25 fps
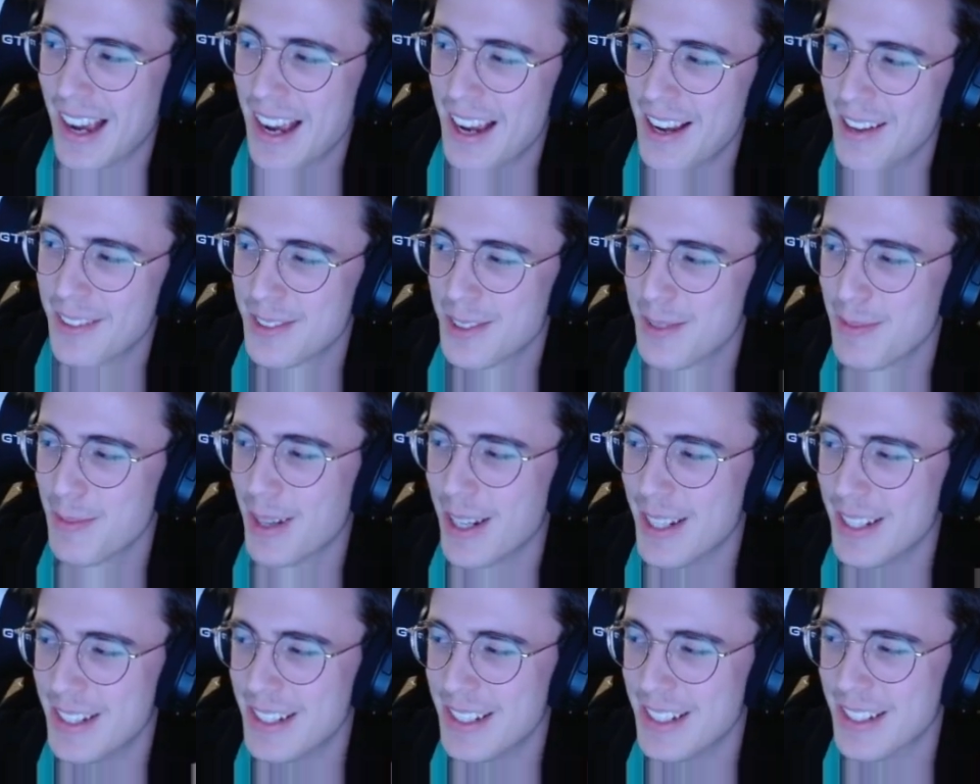have some
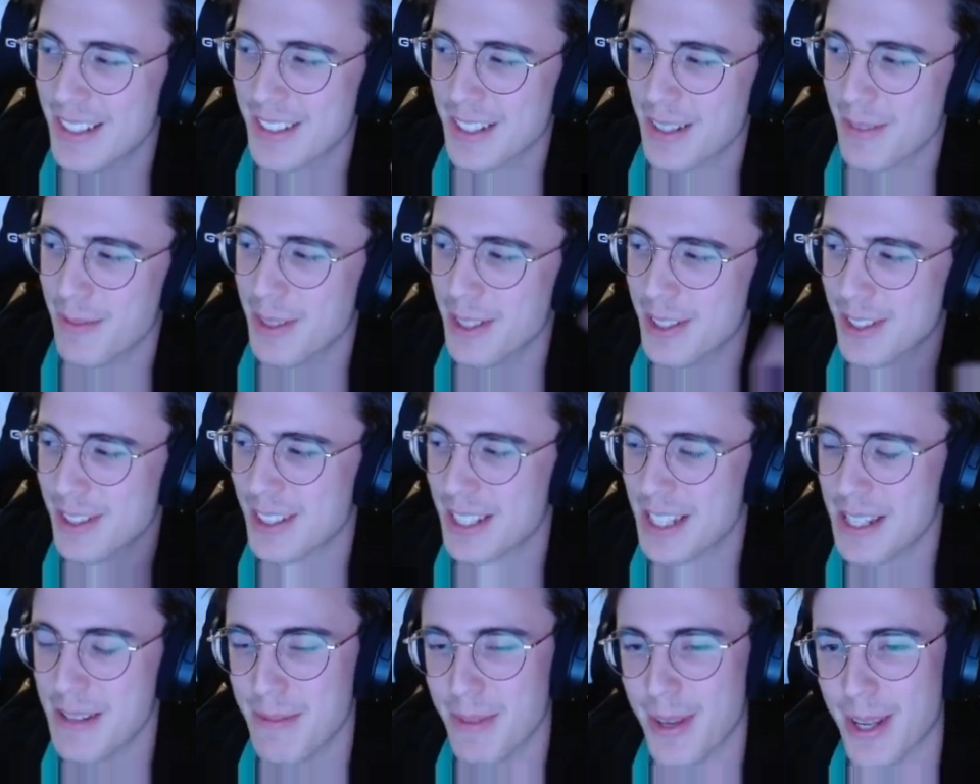ideas I've been
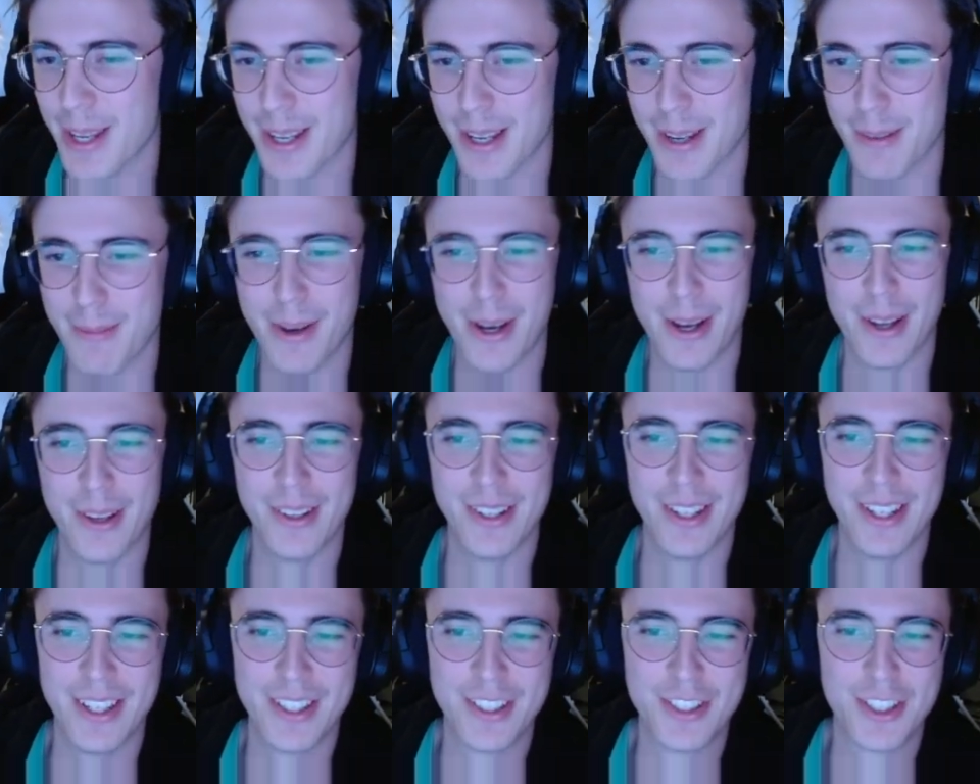scheming
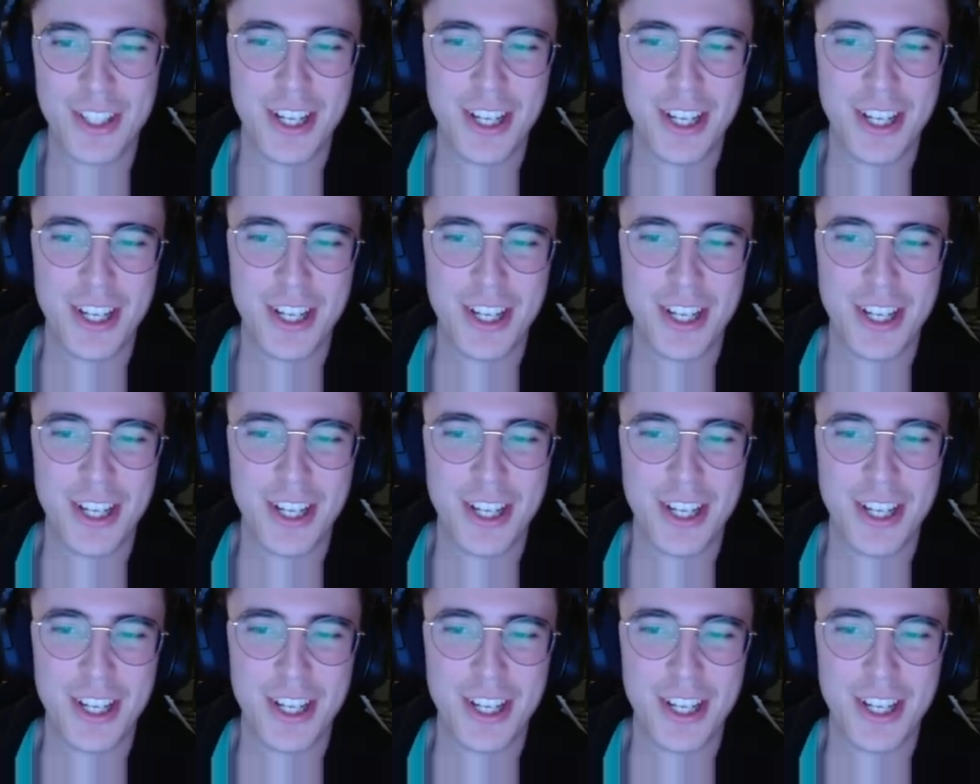about